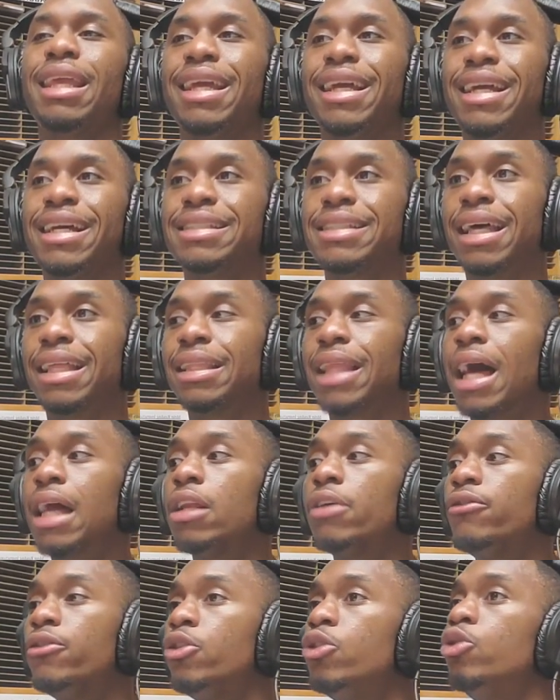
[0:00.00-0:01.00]
Because a
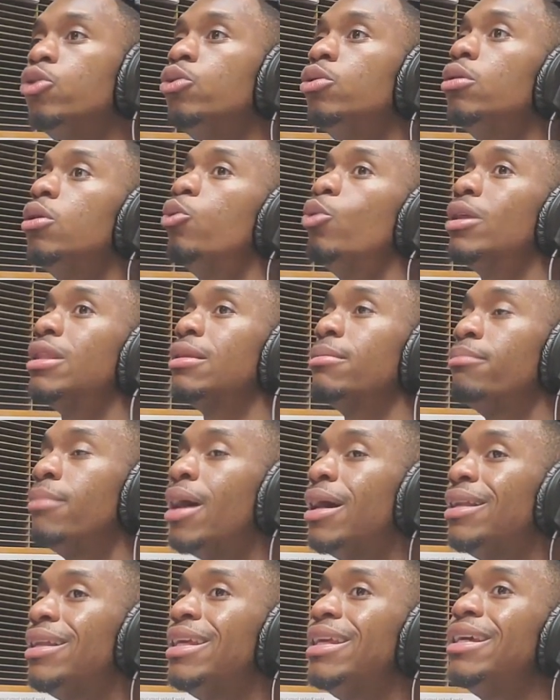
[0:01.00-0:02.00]
lot of you with
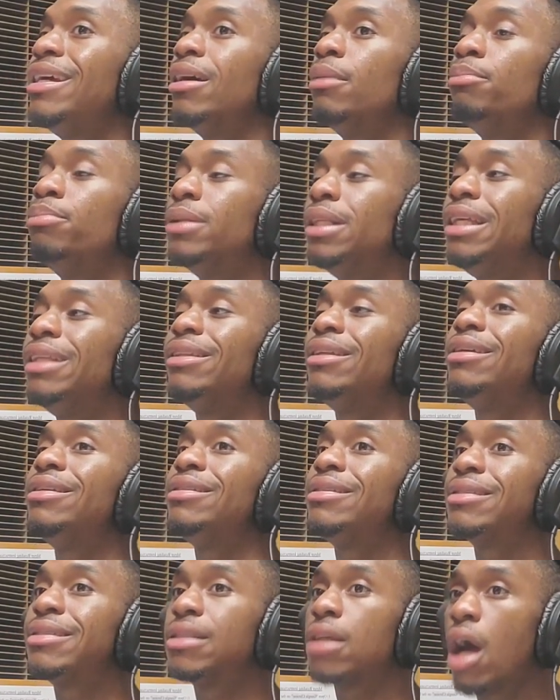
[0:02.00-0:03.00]
money completely
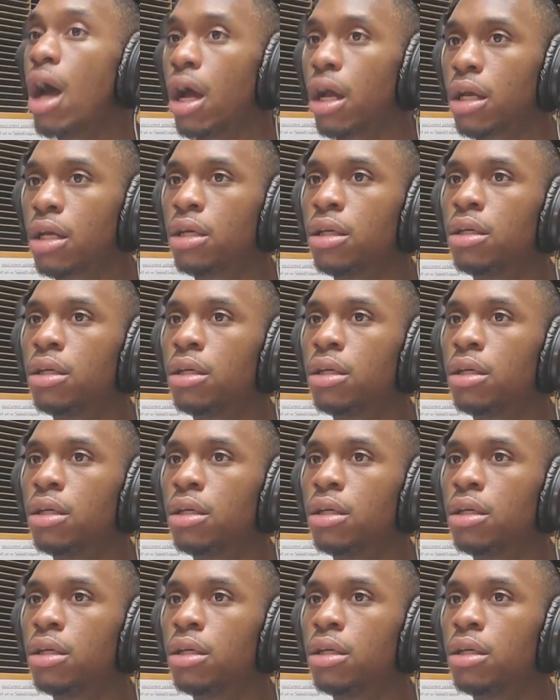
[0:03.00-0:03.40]
suck.